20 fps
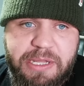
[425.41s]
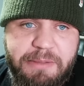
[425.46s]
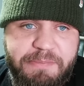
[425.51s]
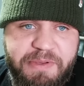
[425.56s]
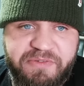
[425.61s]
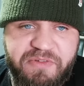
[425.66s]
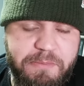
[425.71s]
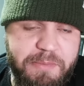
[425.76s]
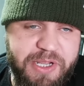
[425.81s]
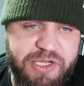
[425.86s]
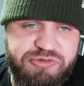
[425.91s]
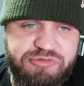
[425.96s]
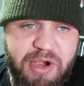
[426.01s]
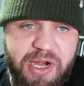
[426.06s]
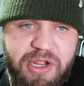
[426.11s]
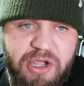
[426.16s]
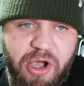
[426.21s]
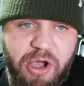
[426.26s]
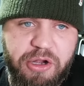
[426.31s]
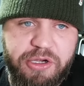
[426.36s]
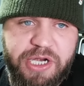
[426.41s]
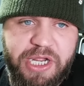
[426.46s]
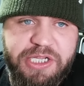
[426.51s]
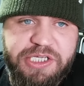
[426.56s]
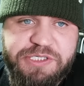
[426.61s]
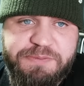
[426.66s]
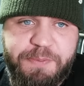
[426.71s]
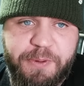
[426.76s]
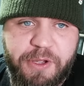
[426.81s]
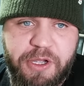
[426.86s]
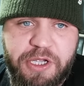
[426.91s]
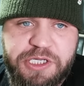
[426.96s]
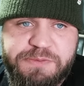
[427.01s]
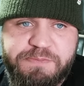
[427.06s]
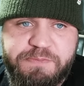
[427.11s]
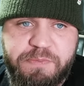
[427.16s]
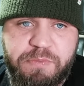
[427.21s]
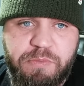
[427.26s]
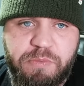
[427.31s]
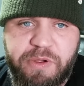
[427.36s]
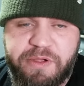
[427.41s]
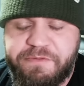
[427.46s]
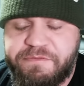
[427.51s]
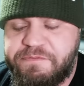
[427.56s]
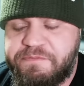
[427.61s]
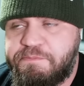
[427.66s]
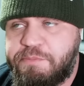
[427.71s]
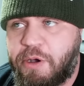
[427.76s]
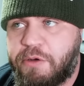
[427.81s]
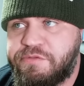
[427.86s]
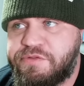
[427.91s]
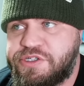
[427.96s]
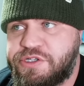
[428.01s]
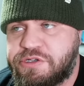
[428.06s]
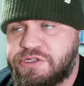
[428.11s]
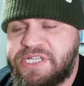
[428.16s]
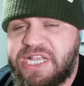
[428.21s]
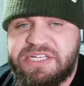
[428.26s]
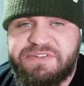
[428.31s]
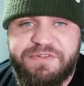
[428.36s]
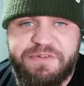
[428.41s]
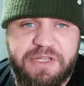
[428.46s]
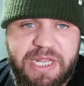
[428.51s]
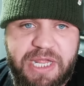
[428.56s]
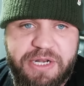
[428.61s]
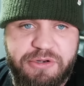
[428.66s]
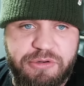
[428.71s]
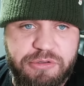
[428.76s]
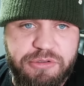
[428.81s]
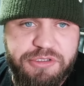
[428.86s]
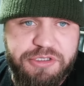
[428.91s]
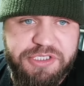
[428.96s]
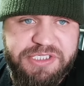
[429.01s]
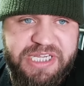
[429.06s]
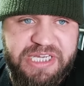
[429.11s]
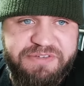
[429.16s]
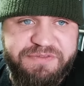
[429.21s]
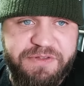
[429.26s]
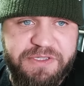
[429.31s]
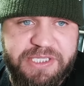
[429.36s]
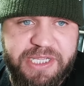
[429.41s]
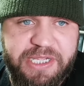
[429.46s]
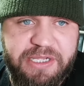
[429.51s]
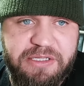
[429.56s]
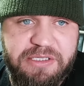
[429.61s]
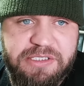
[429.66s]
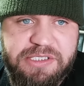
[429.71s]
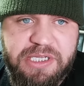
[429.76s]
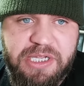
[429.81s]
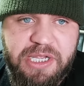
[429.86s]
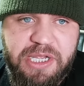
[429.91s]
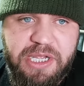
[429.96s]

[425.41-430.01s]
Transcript: bit of a mixed record at Spurs, with both successful and unsuccessful deals.